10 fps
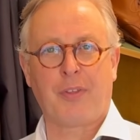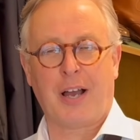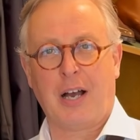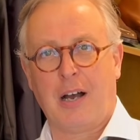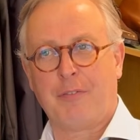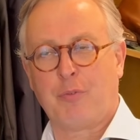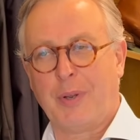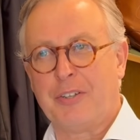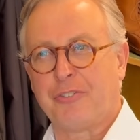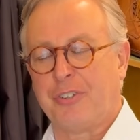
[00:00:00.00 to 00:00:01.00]
the
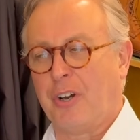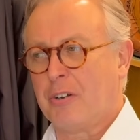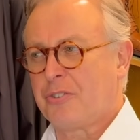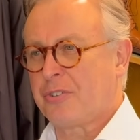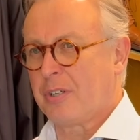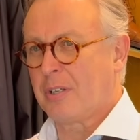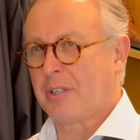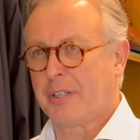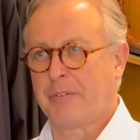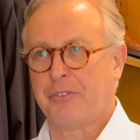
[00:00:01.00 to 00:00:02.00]
half-windsor knot,
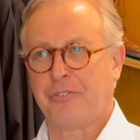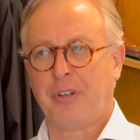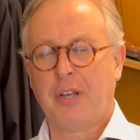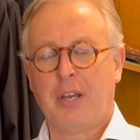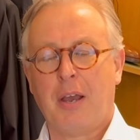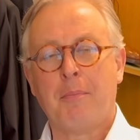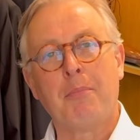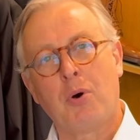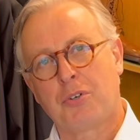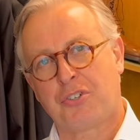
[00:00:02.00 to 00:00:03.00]
there is
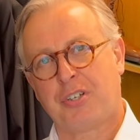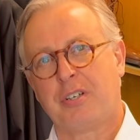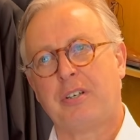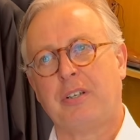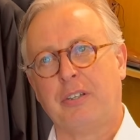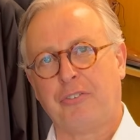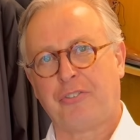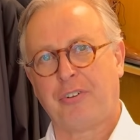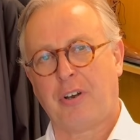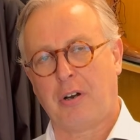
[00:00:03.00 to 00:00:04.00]
more
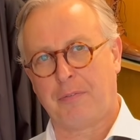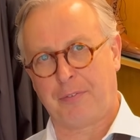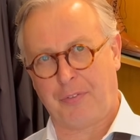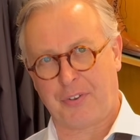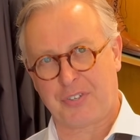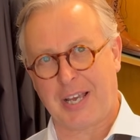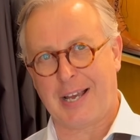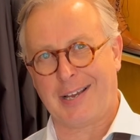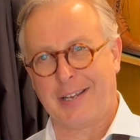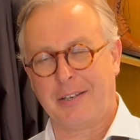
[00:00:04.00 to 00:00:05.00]
turns of the
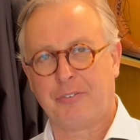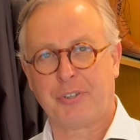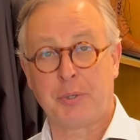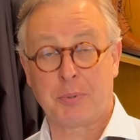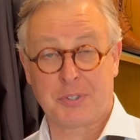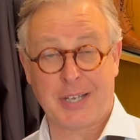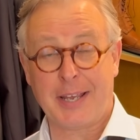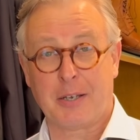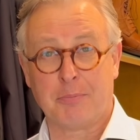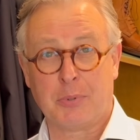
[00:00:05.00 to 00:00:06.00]
tie, so you will
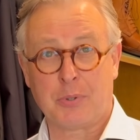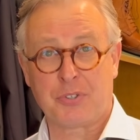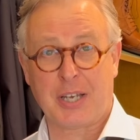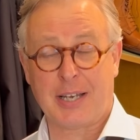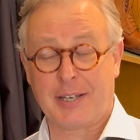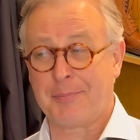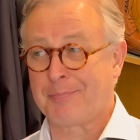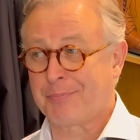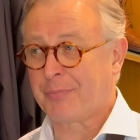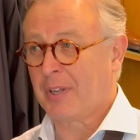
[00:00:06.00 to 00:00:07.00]
take up more time.
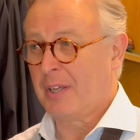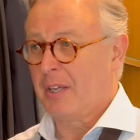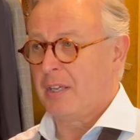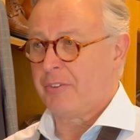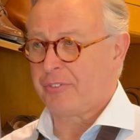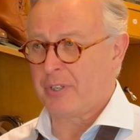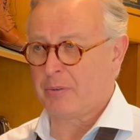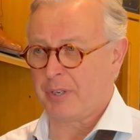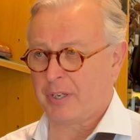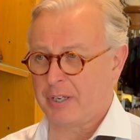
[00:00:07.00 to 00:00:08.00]

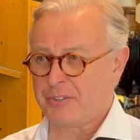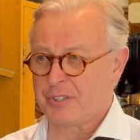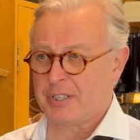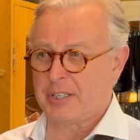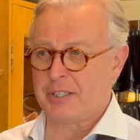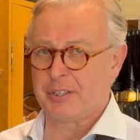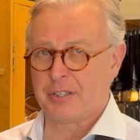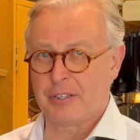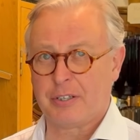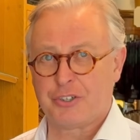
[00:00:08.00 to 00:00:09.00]
So you're going to need
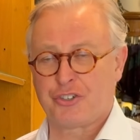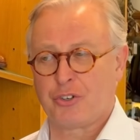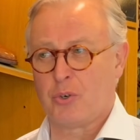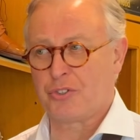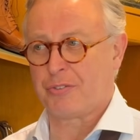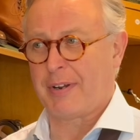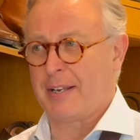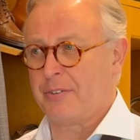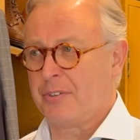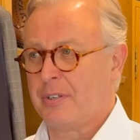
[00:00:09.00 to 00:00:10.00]
a shorter
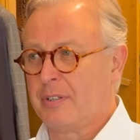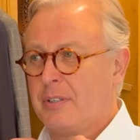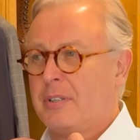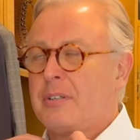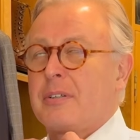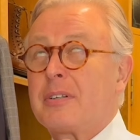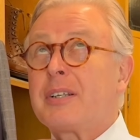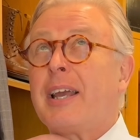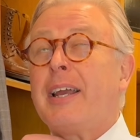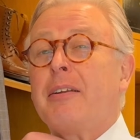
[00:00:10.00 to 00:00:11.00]
end.
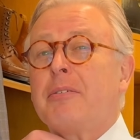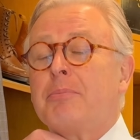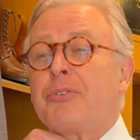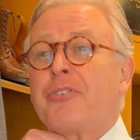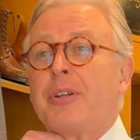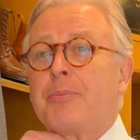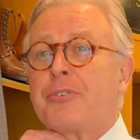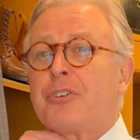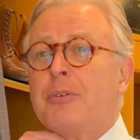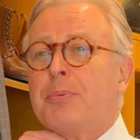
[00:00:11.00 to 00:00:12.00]
Again, button up
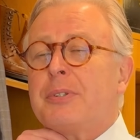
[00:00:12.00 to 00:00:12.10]
the top,